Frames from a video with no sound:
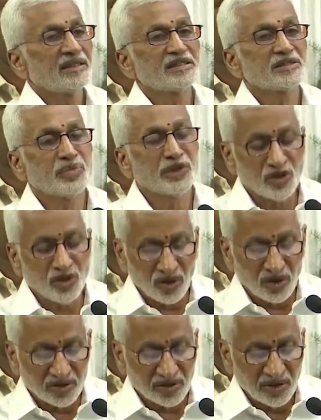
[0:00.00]
is
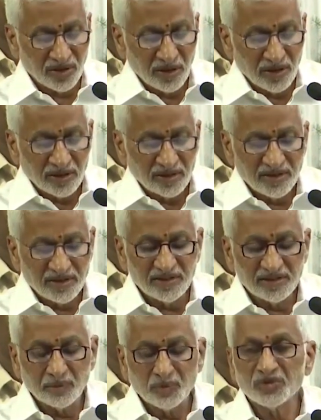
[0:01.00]
because this
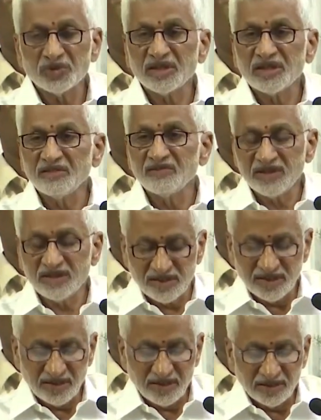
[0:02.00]
is about
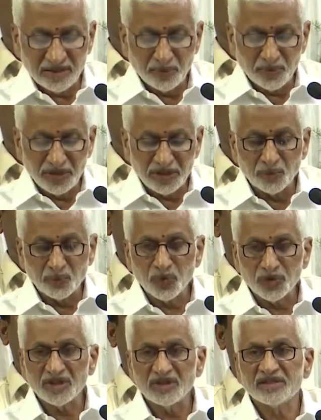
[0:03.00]
investing in the
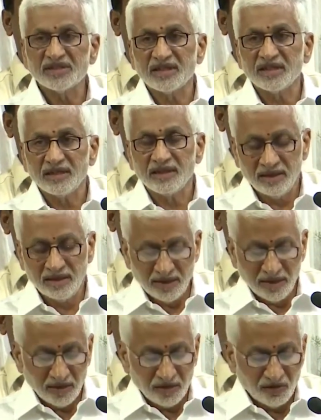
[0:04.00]
potential
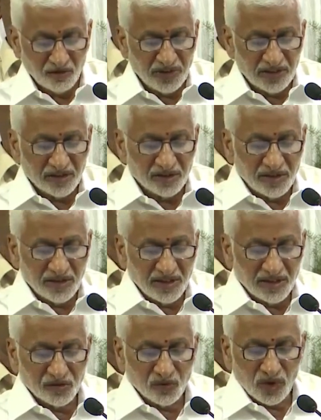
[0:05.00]
with
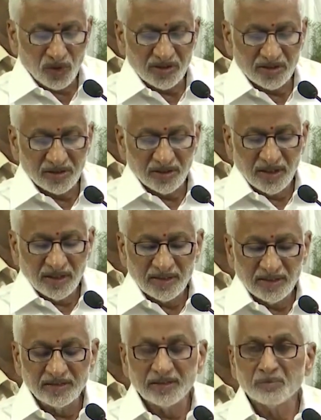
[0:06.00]
these walls
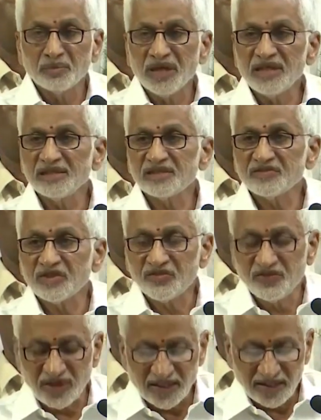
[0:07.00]
in the minds of the
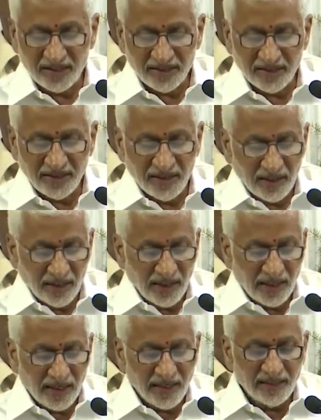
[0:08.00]
faculty
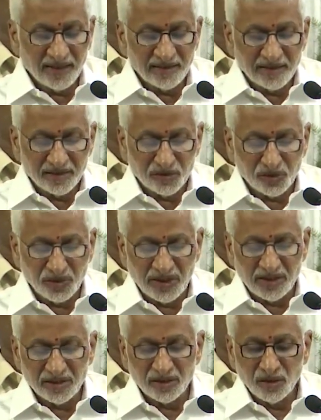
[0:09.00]
and in the
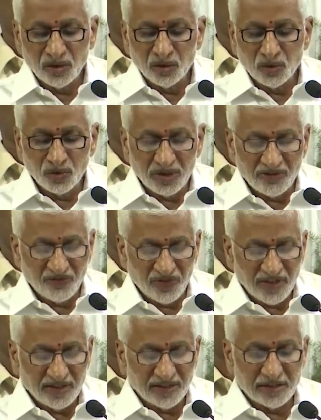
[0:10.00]
students who
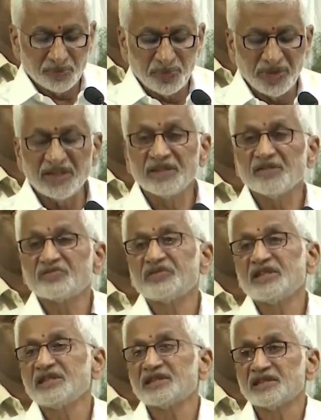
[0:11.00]
define the spirit of
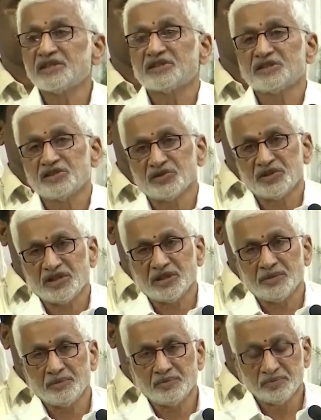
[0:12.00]
this institution.